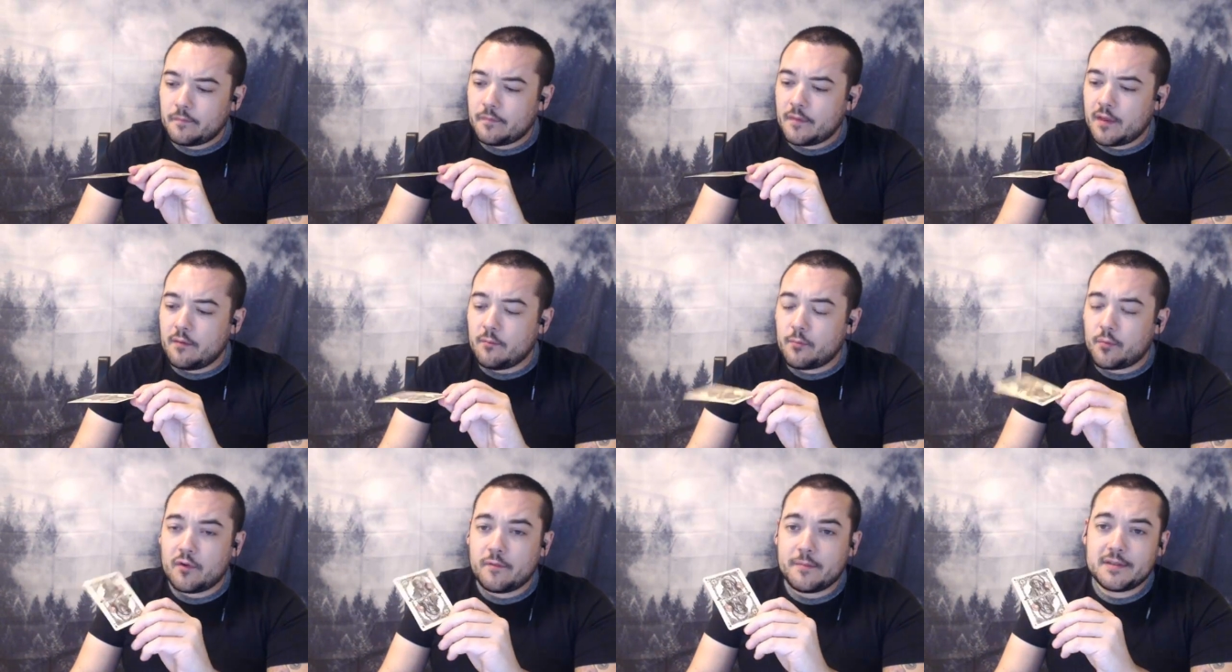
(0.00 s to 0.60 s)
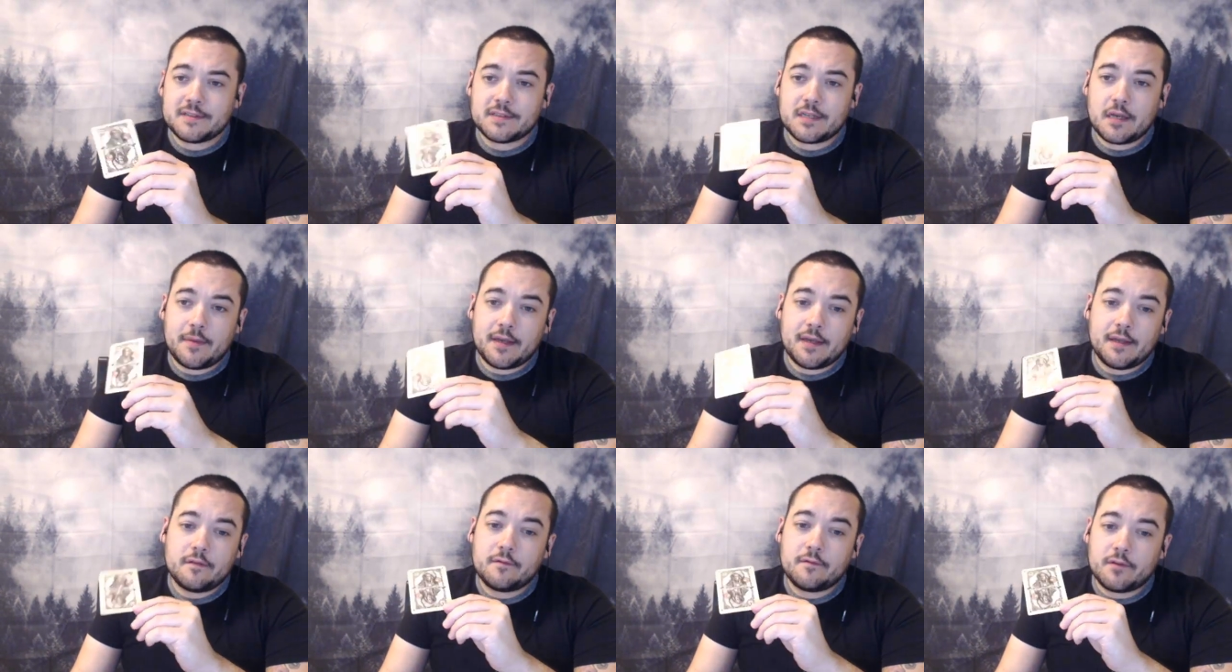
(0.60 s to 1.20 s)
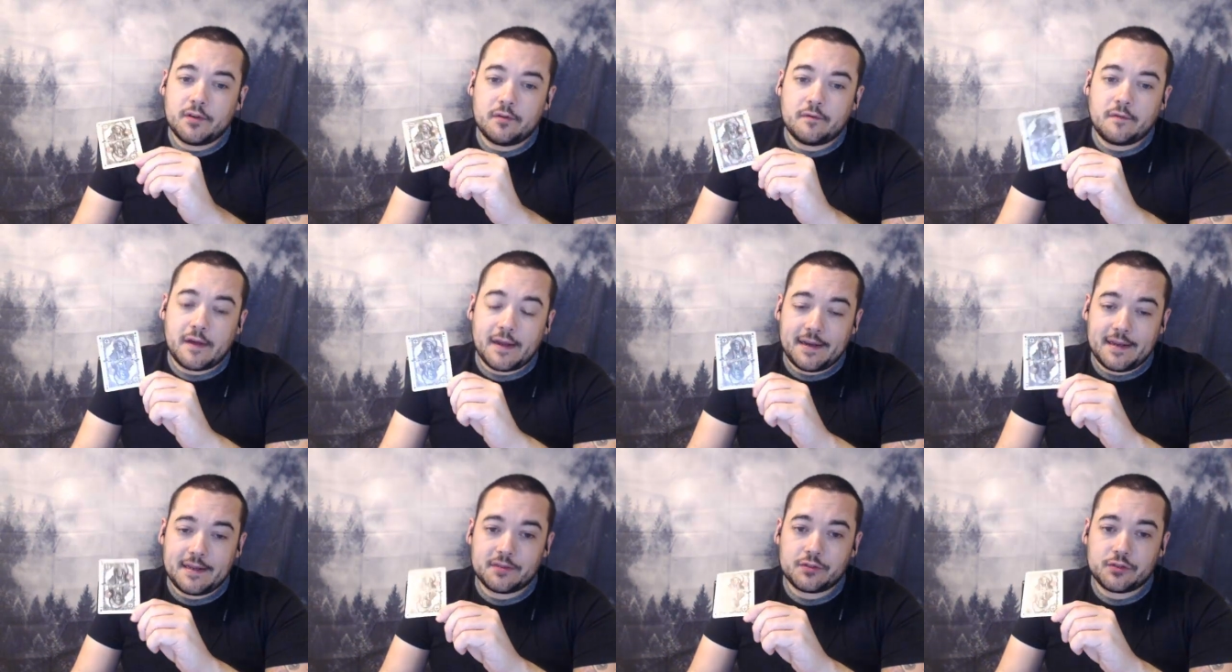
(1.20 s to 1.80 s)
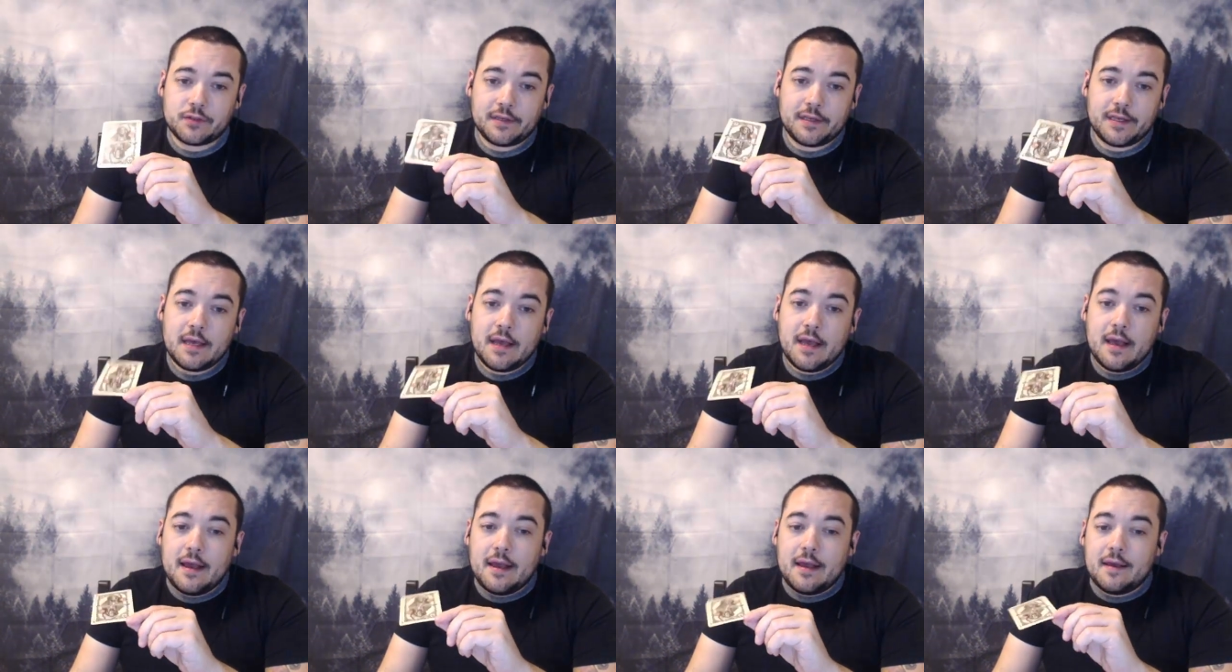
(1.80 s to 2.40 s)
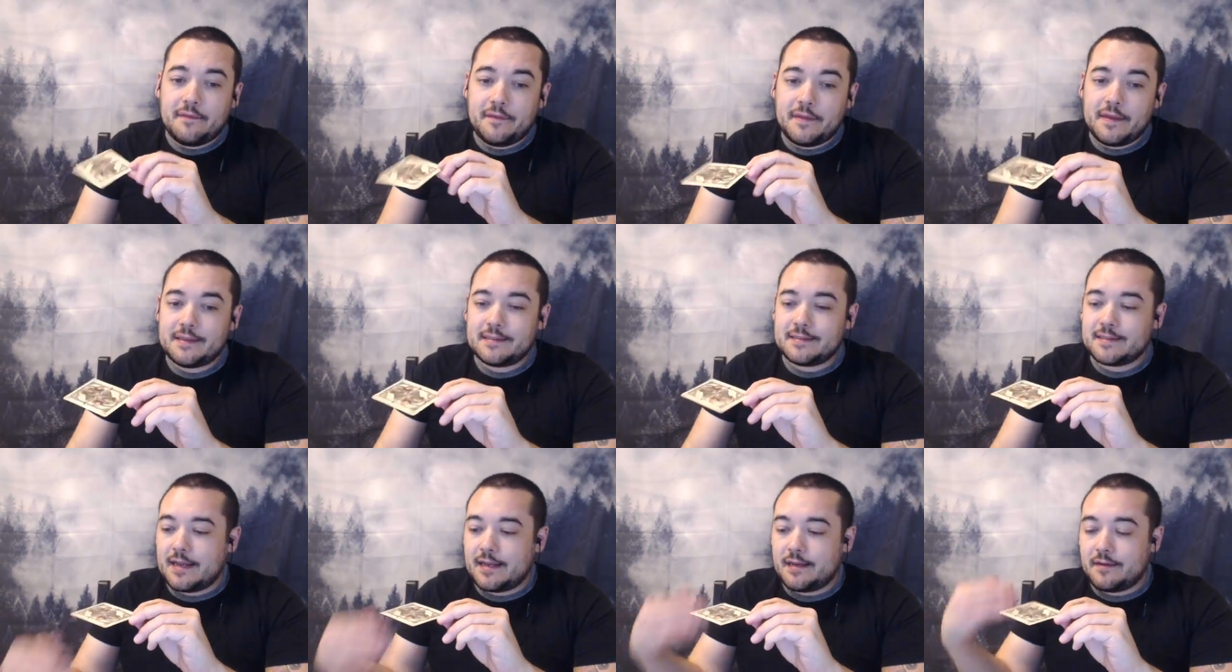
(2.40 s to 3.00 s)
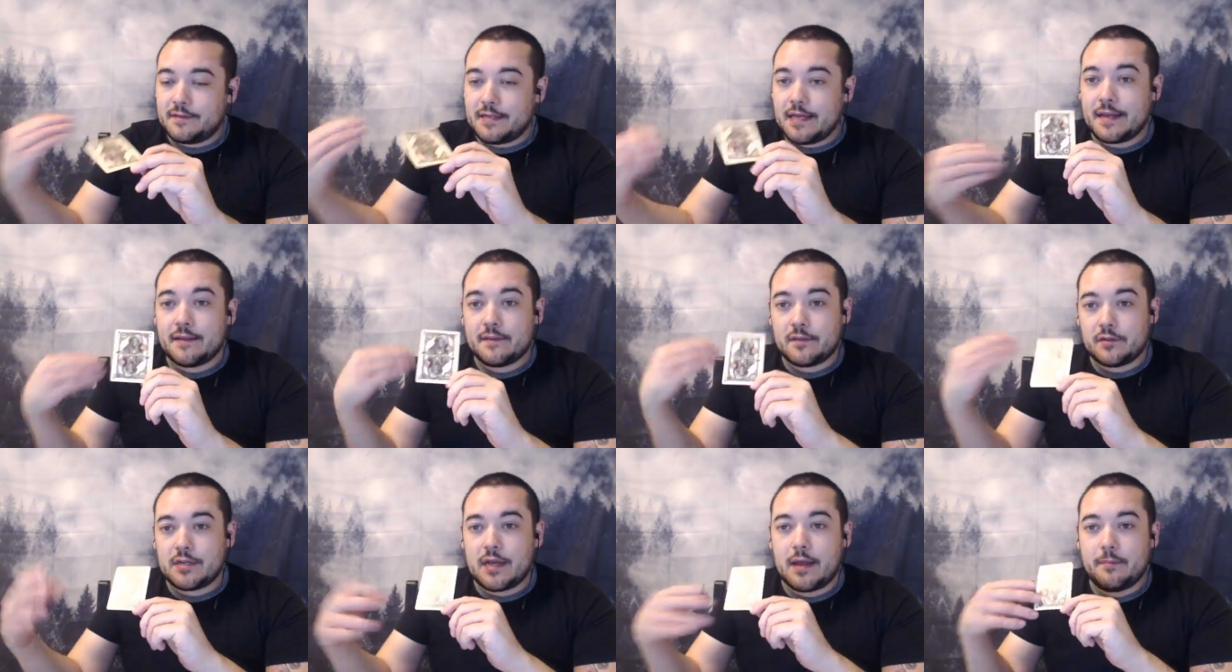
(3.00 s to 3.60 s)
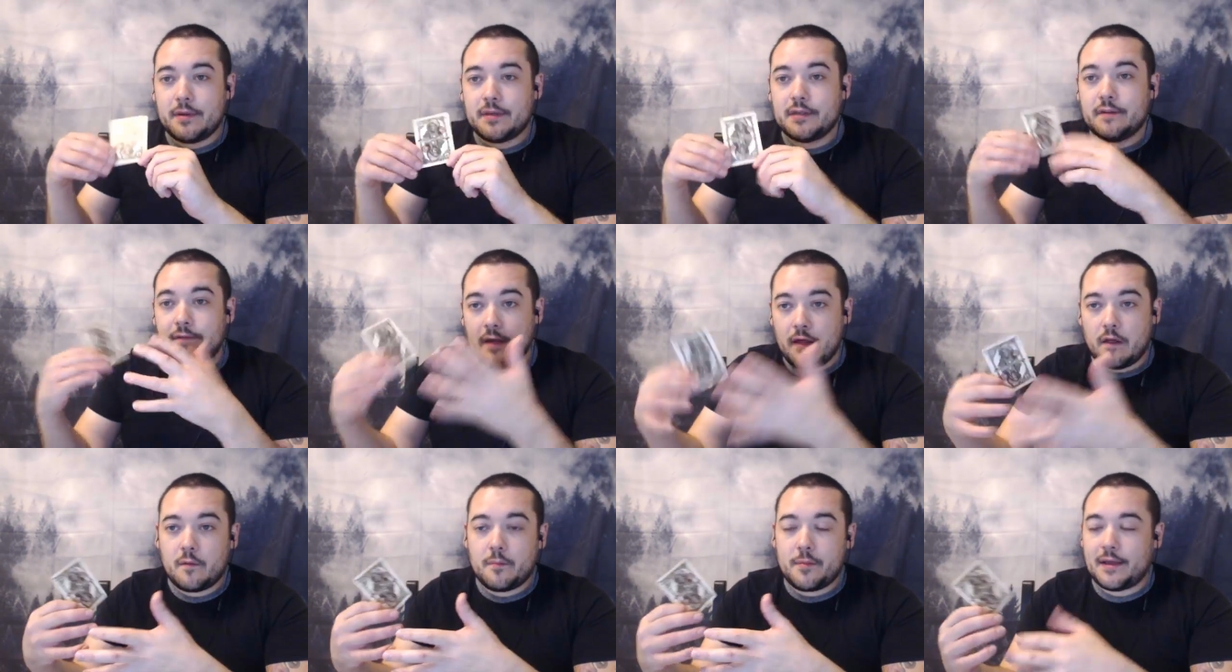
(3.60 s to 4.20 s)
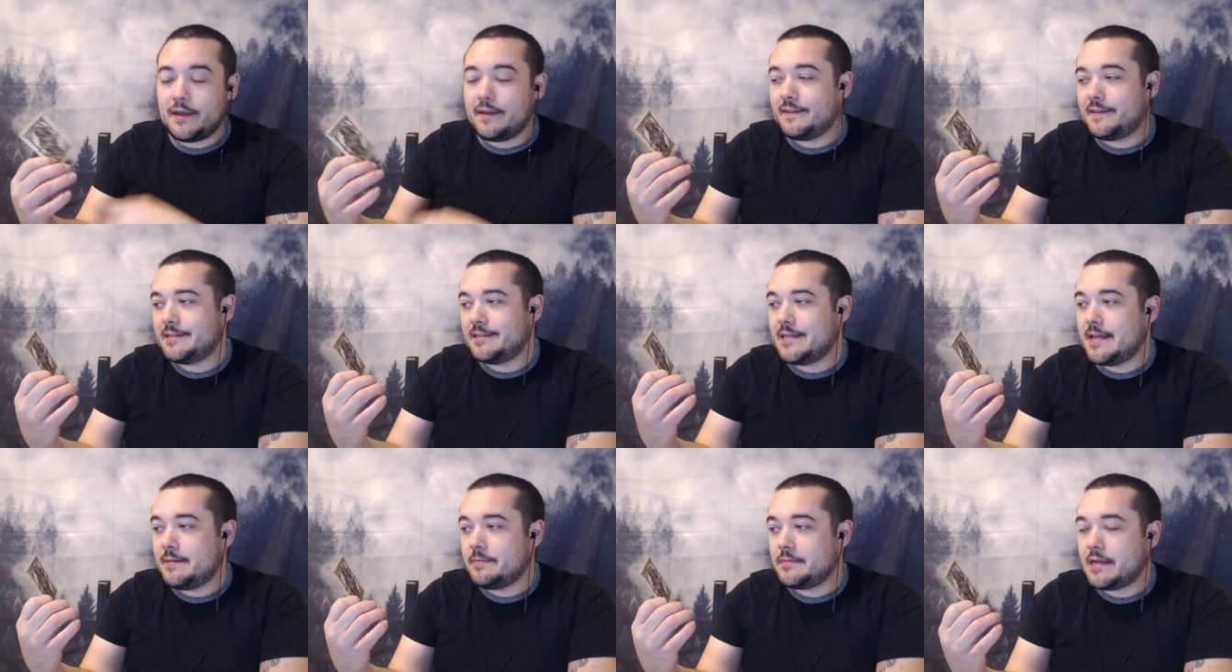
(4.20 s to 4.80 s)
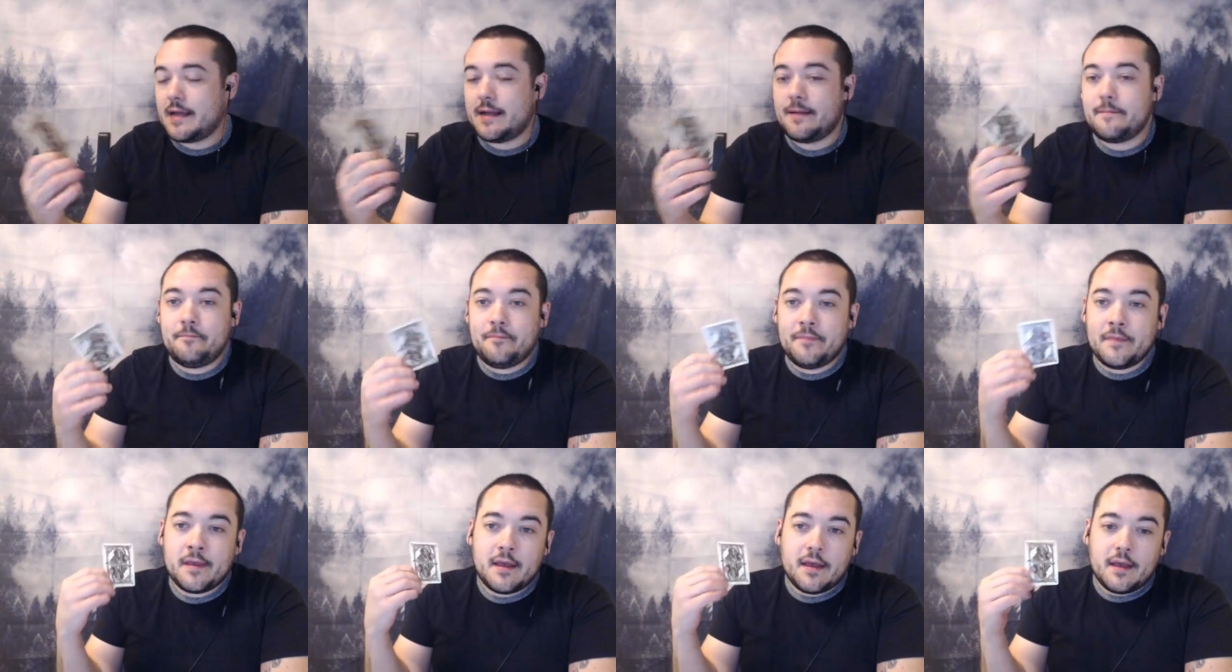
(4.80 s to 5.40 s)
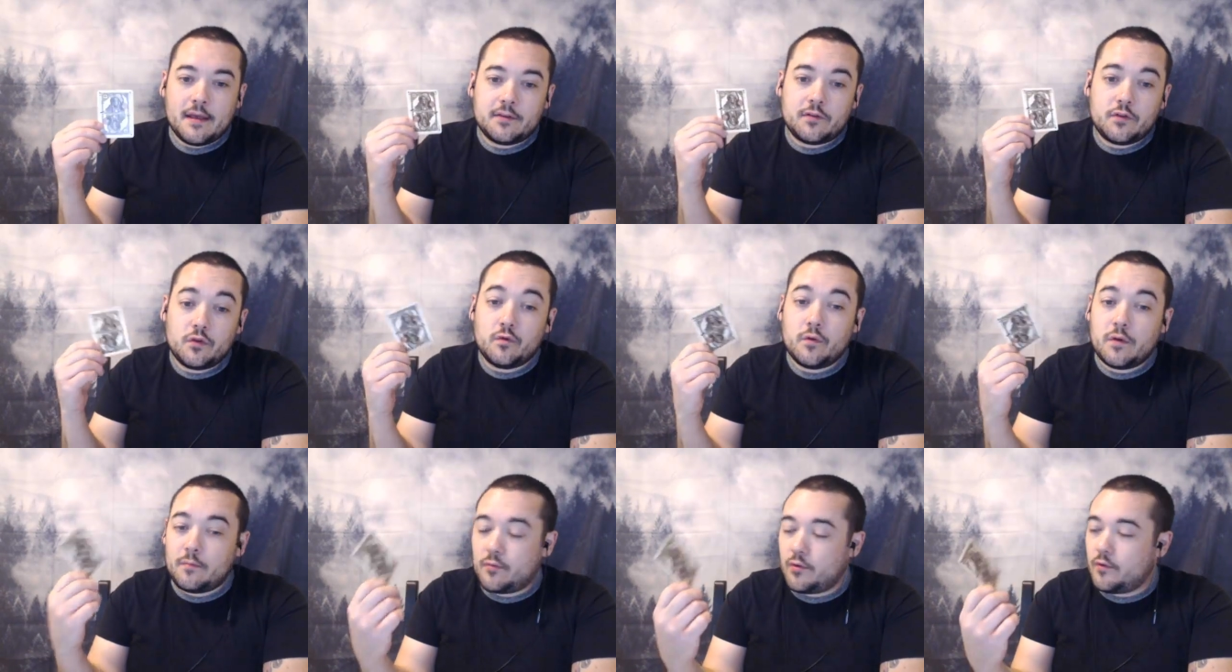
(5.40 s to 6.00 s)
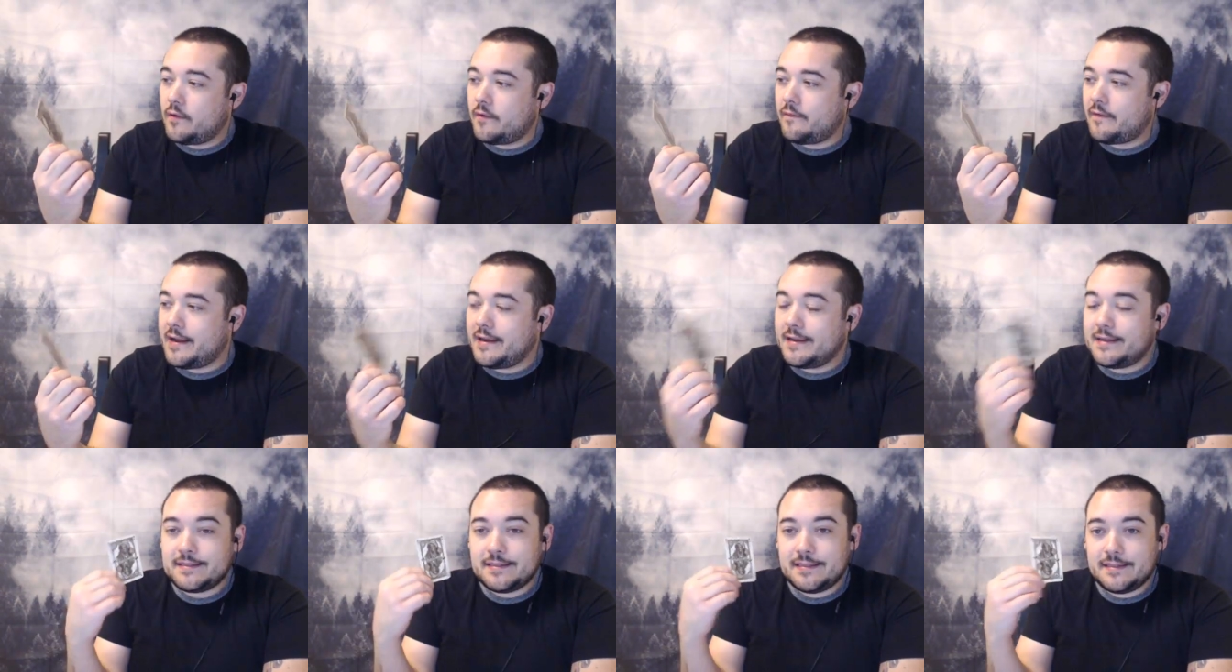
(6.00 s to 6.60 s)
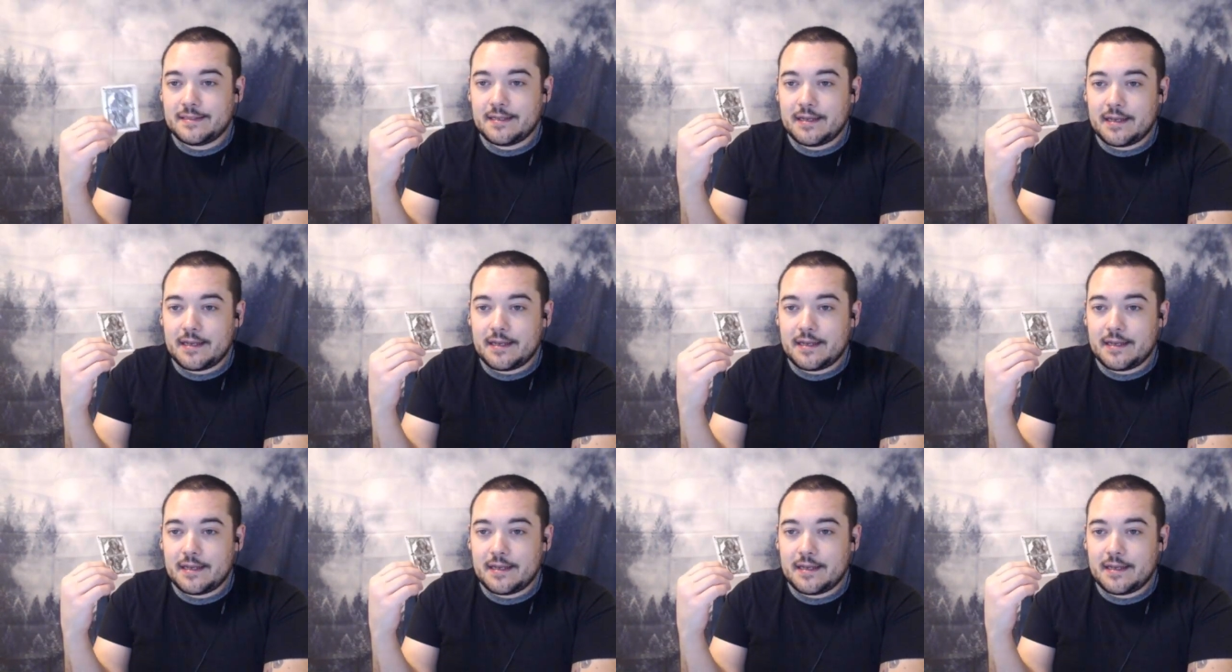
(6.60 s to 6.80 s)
improvements coming in for you financially and things kind of taking their time but developing at the same time to improve your finances.